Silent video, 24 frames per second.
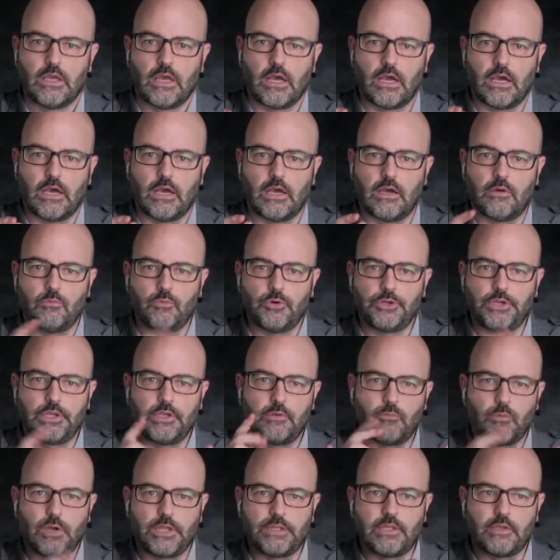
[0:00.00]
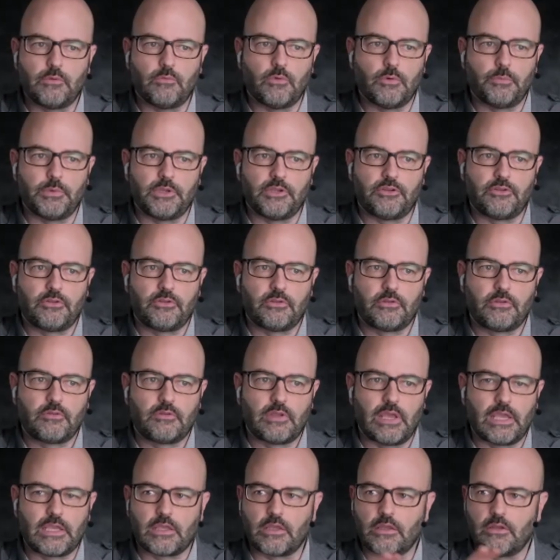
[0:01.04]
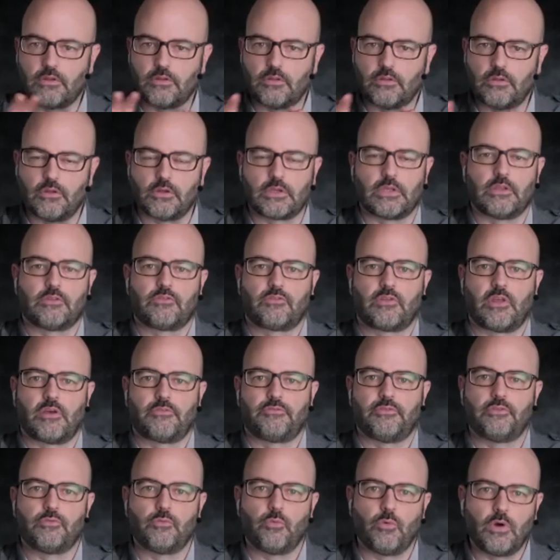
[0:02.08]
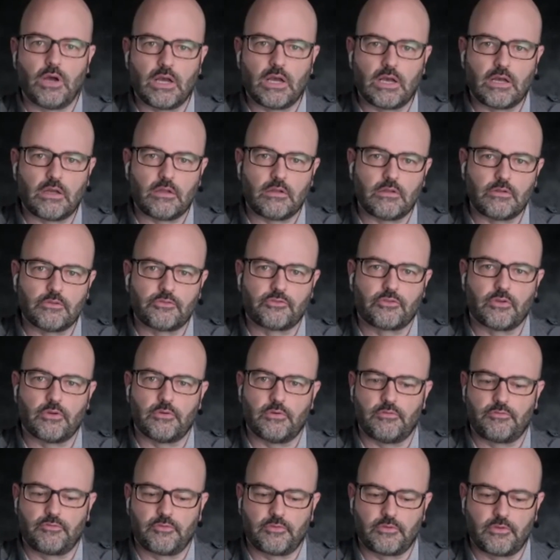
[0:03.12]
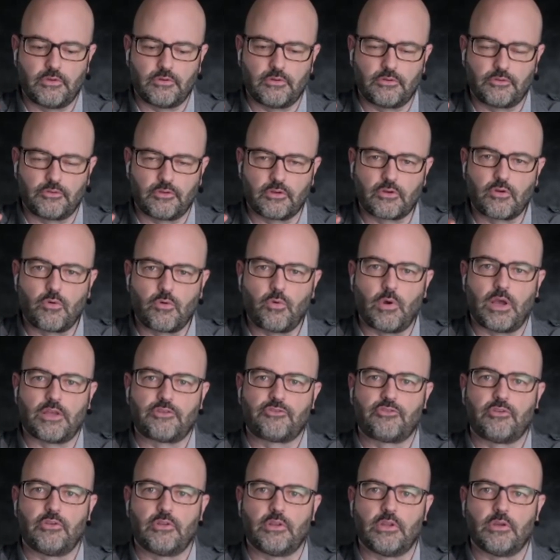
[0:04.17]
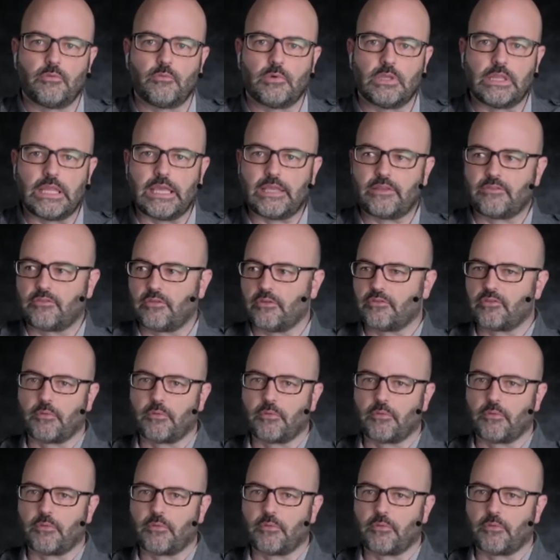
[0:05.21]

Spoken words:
Woody, Wendy will be taking a look at stuff as well. So if there's a question that relates to